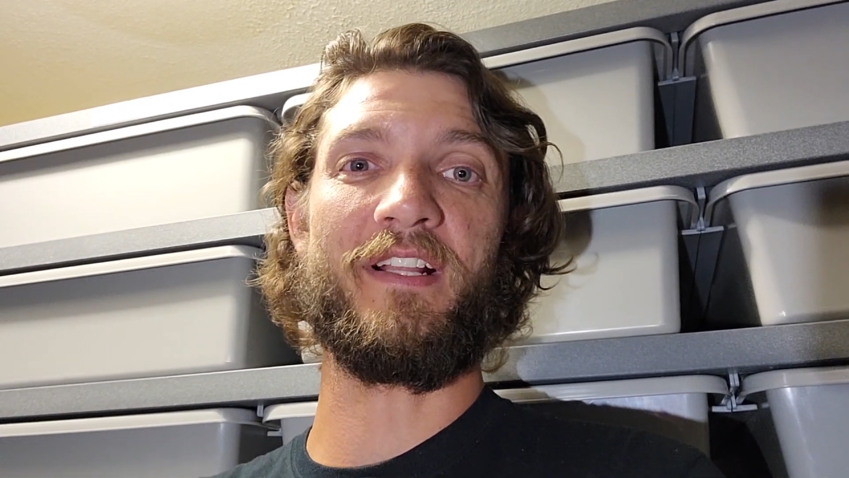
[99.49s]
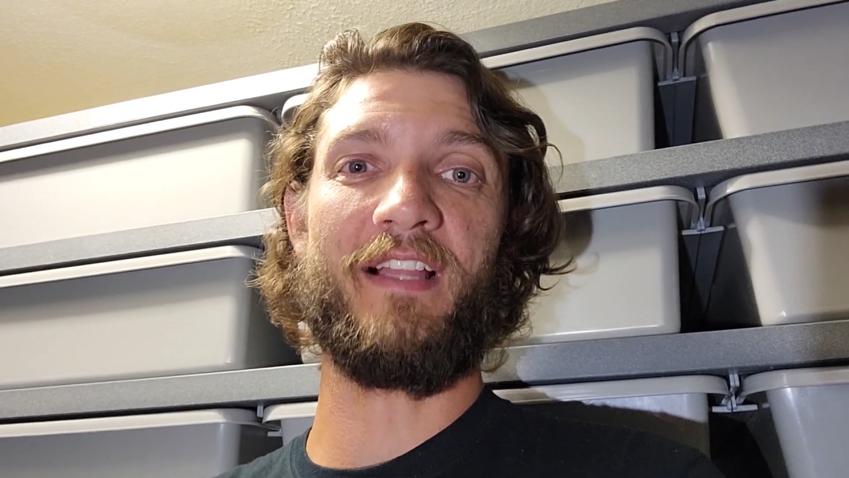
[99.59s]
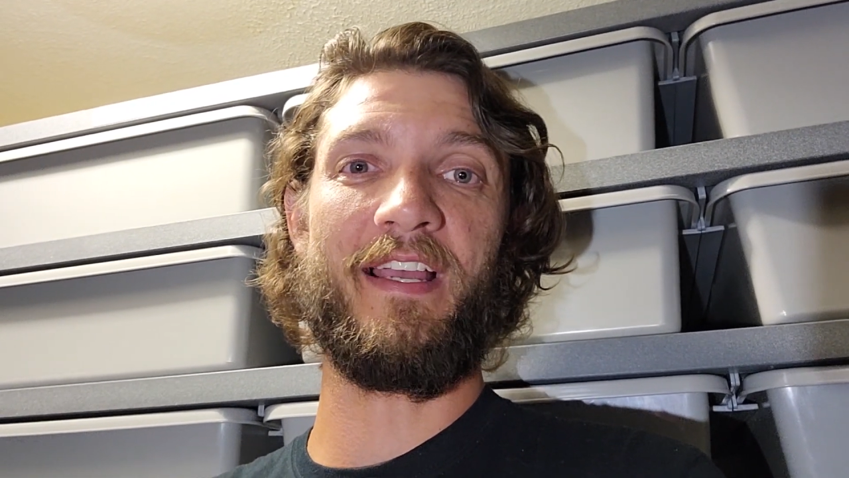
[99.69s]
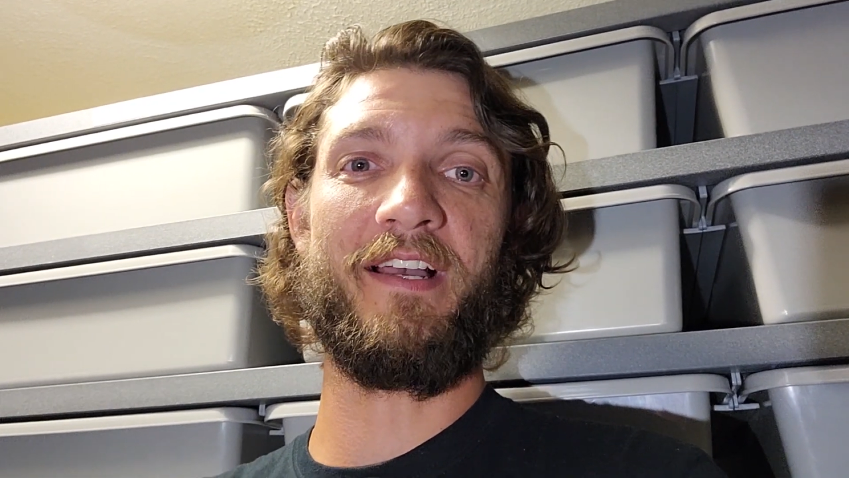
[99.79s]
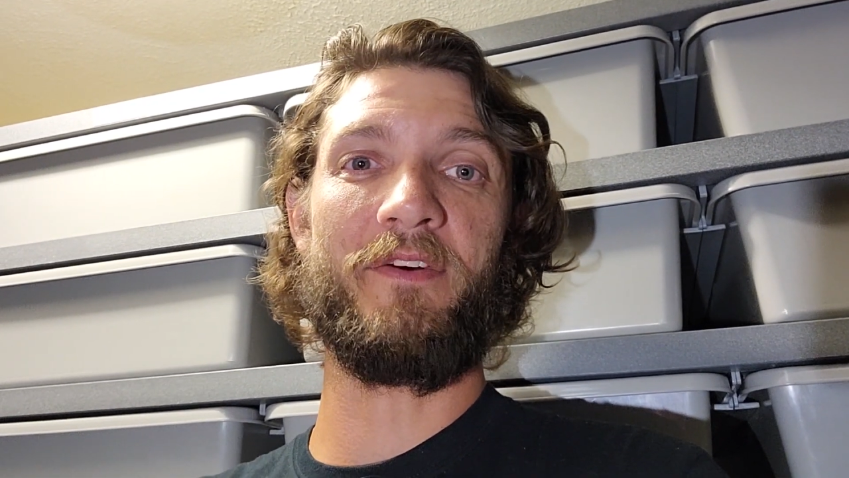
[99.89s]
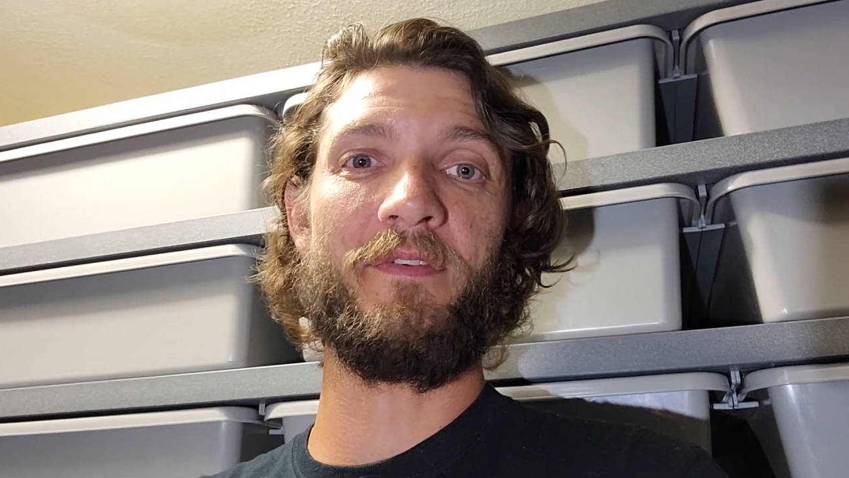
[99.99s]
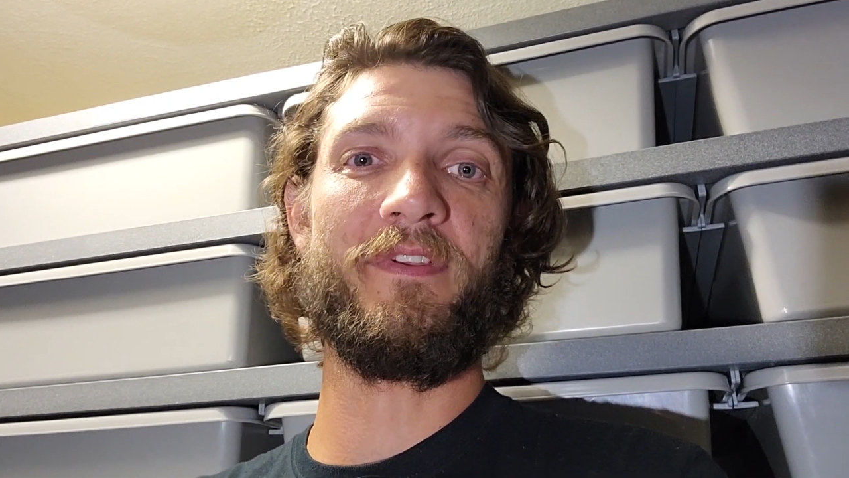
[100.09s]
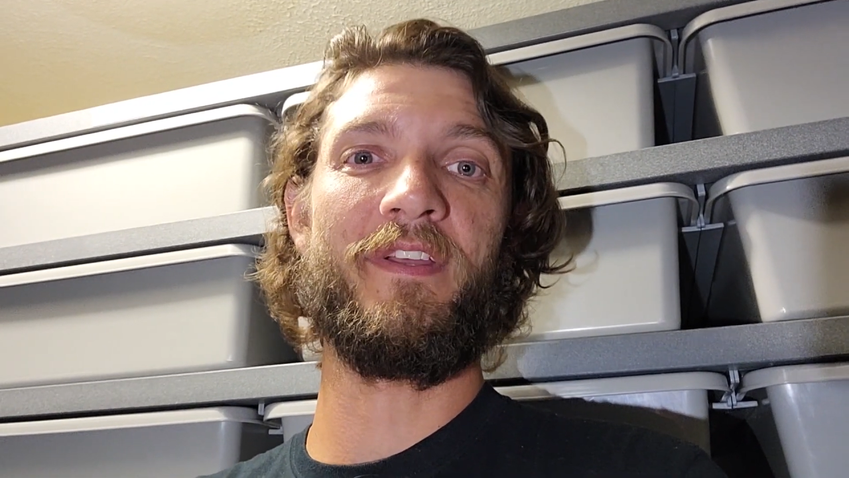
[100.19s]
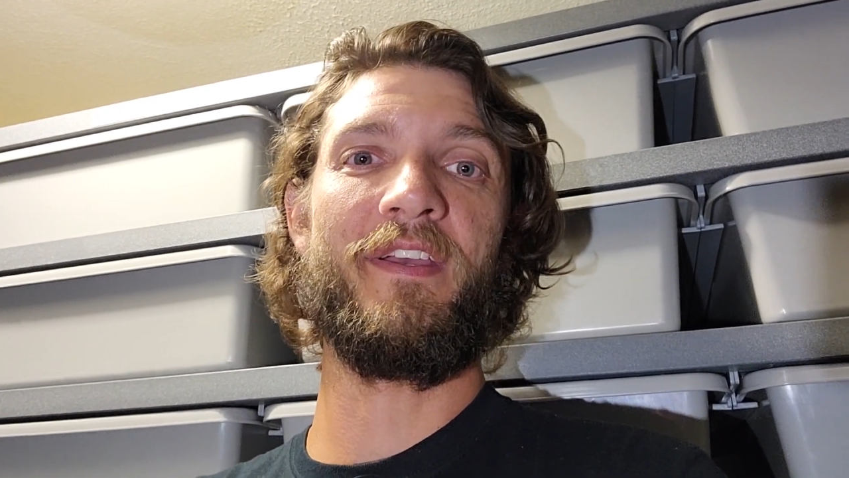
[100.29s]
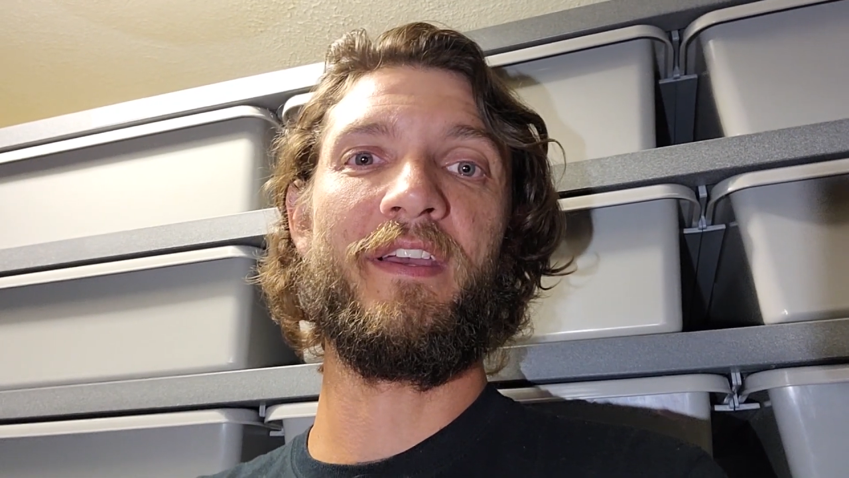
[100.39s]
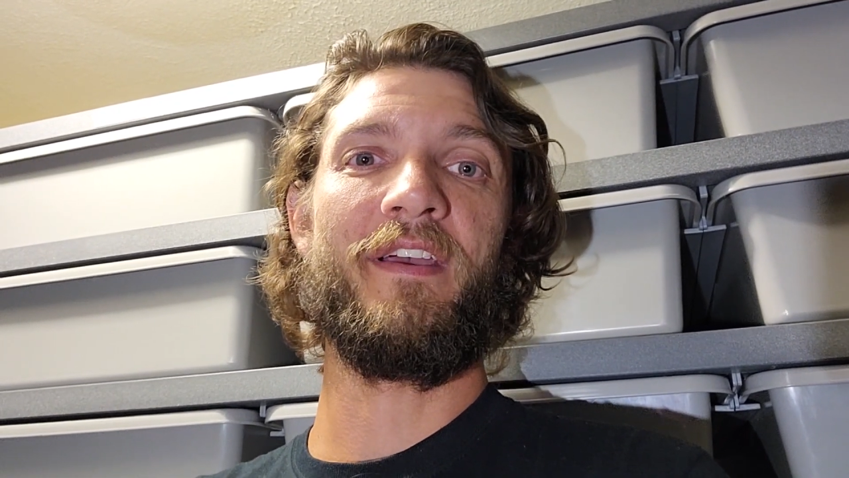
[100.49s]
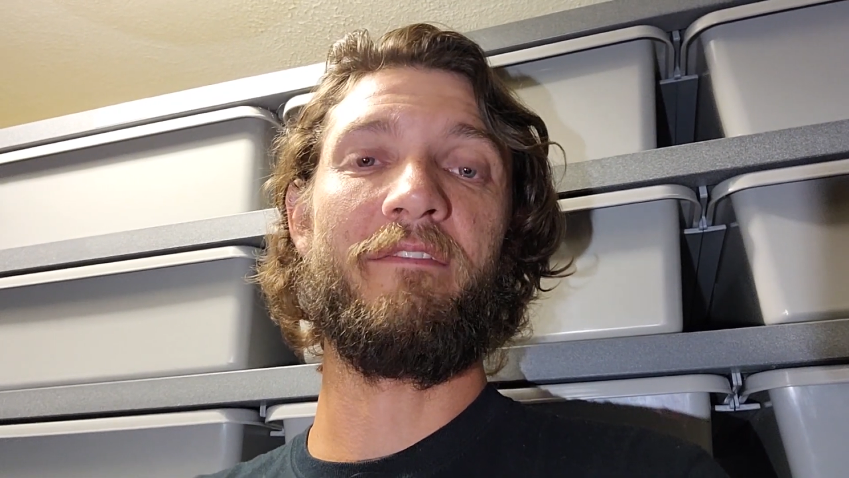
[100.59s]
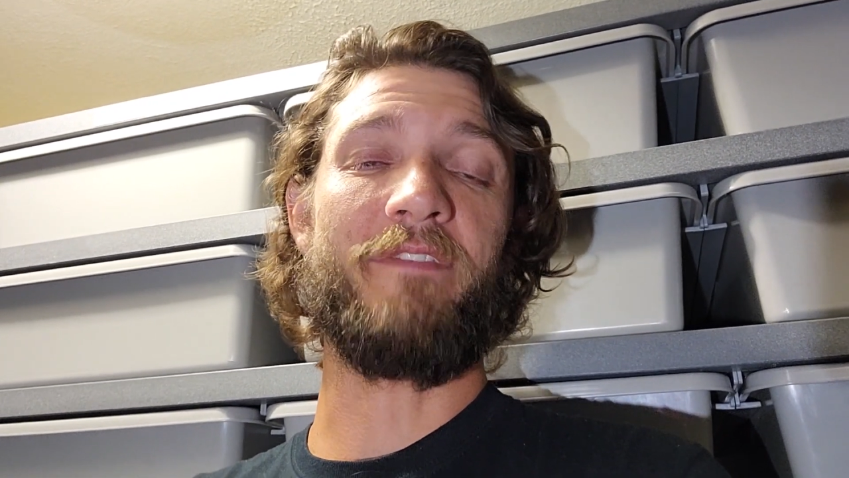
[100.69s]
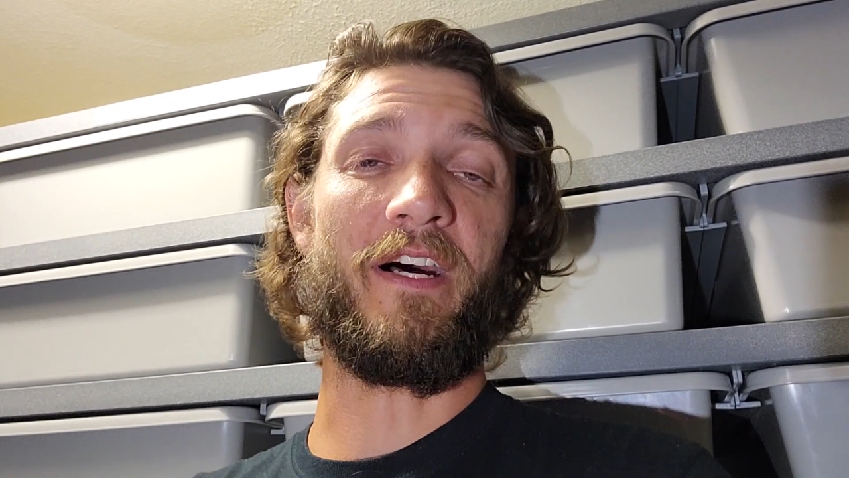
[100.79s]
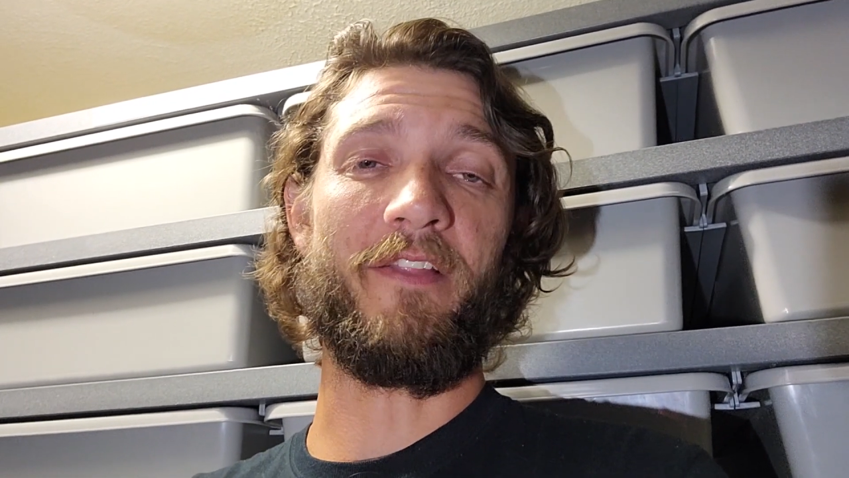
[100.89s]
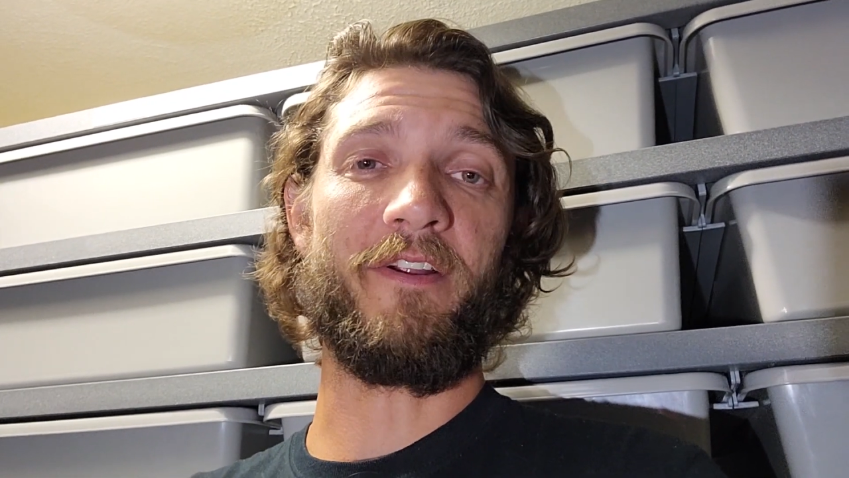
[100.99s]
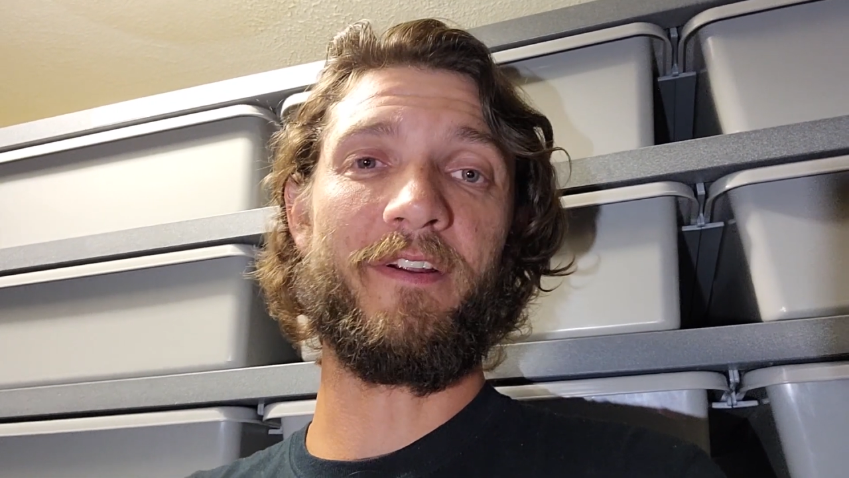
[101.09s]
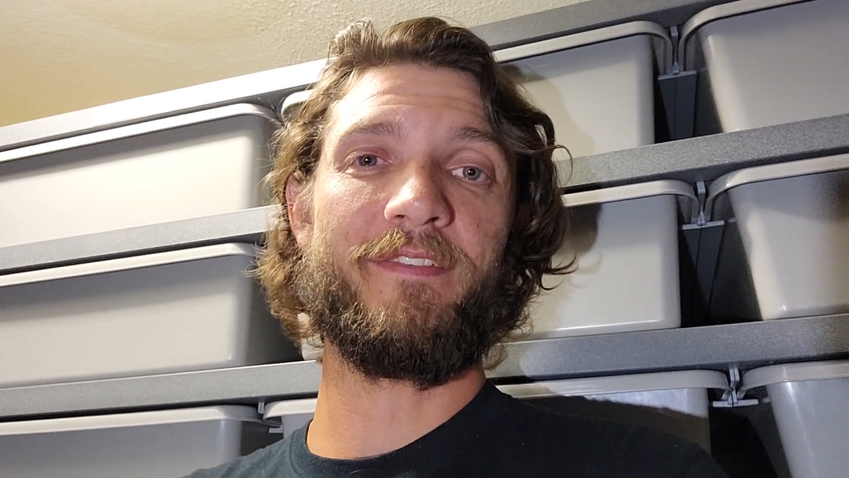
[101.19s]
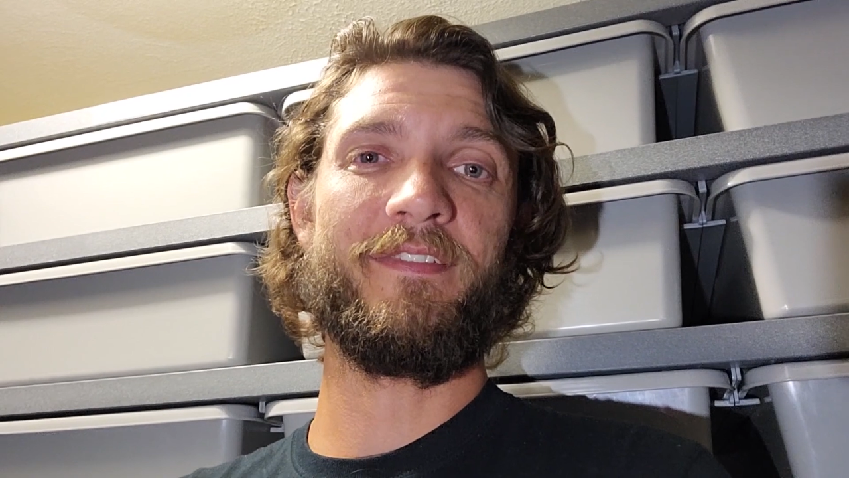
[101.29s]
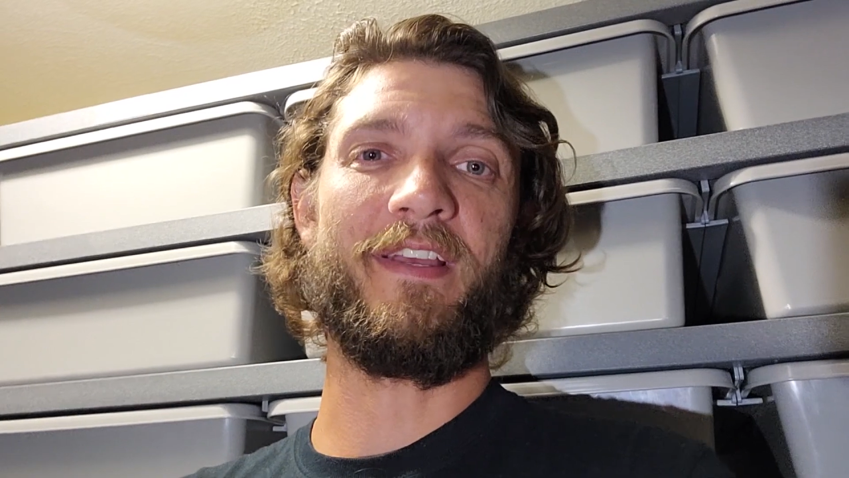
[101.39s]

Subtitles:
clown father.